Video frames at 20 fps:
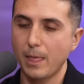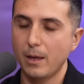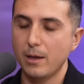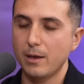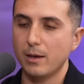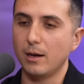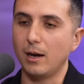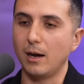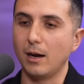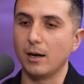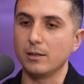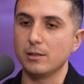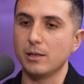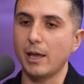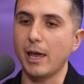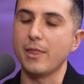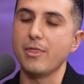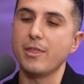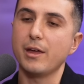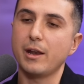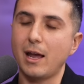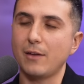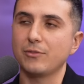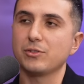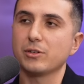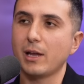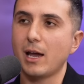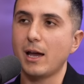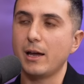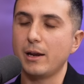Yep. Okay. And then
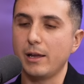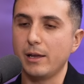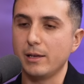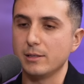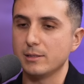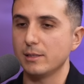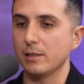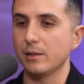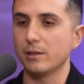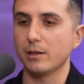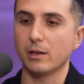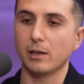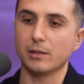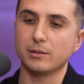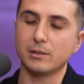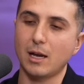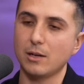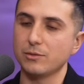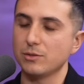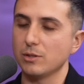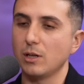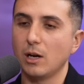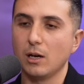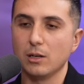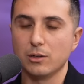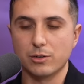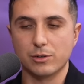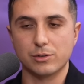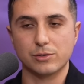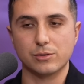after that, it's either
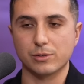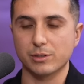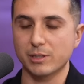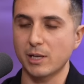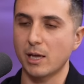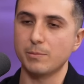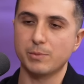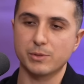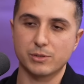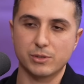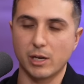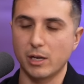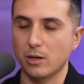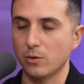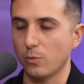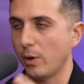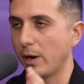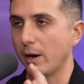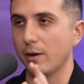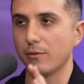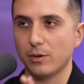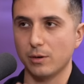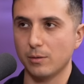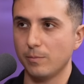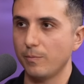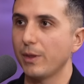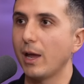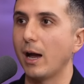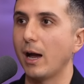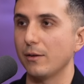$1,000 or 10% or
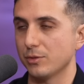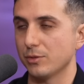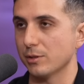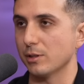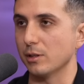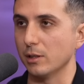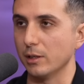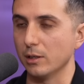whatever after the